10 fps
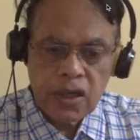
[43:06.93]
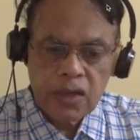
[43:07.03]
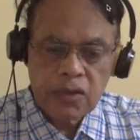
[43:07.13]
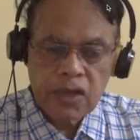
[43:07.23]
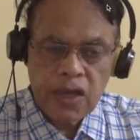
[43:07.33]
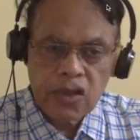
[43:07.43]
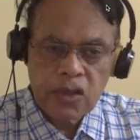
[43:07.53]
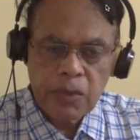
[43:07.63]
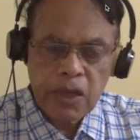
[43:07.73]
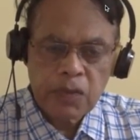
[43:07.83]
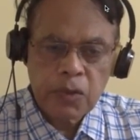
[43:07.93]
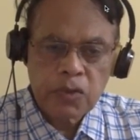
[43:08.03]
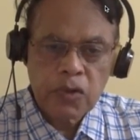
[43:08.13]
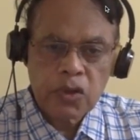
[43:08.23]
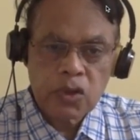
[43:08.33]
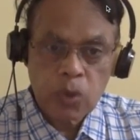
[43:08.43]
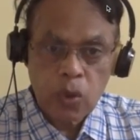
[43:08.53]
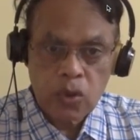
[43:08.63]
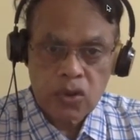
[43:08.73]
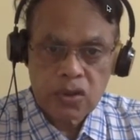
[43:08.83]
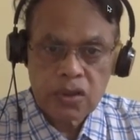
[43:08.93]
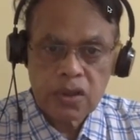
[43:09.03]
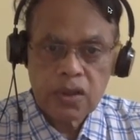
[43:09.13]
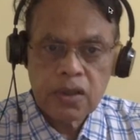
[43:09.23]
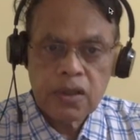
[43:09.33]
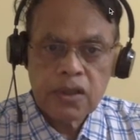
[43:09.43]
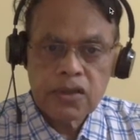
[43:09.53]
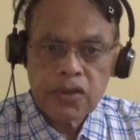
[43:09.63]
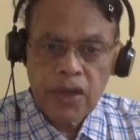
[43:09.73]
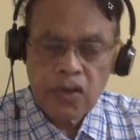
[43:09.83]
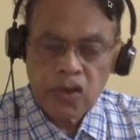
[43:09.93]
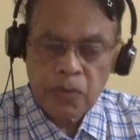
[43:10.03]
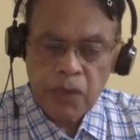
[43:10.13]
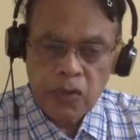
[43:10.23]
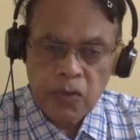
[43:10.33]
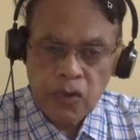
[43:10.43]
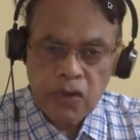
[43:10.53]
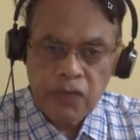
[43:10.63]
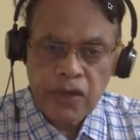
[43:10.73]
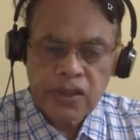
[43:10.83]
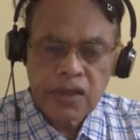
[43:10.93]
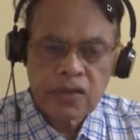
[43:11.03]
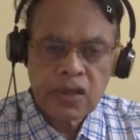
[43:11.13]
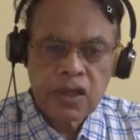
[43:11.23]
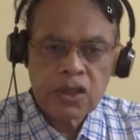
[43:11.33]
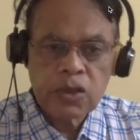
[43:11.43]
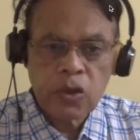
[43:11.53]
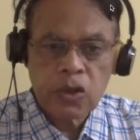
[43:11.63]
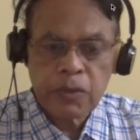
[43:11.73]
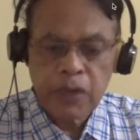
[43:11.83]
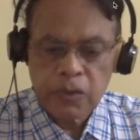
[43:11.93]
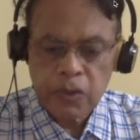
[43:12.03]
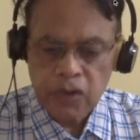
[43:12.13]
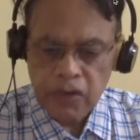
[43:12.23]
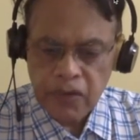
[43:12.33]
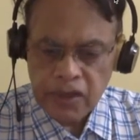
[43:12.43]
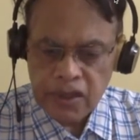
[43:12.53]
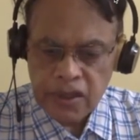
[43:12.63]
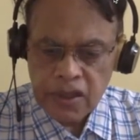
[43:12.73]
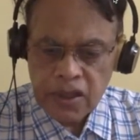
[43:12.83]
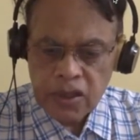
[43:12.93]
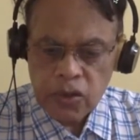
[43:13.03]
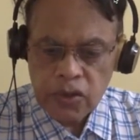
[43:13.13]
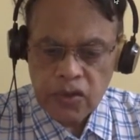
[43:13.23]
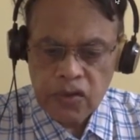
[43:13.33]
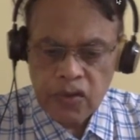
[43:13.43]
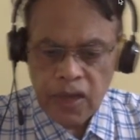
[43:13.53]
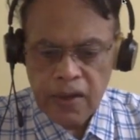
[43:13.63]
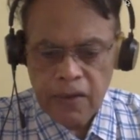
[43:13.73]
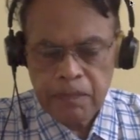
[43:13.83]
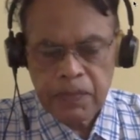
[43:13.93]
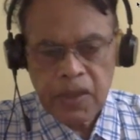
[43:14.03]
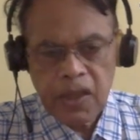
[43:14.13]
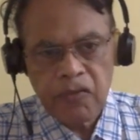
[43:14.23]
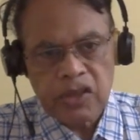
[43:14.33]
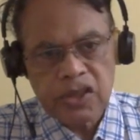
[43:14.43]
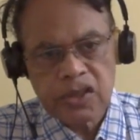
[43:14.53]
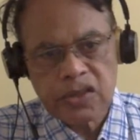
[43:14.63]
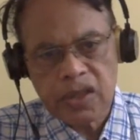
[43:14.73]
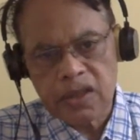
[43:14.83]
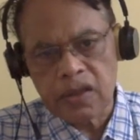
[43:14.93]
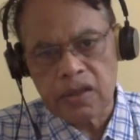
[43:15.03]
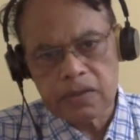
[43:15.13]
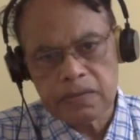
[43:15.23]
Stasis predisposes for stones. Stasis predisposes for infections. Stones predispose for infection. So this is a vicious circle.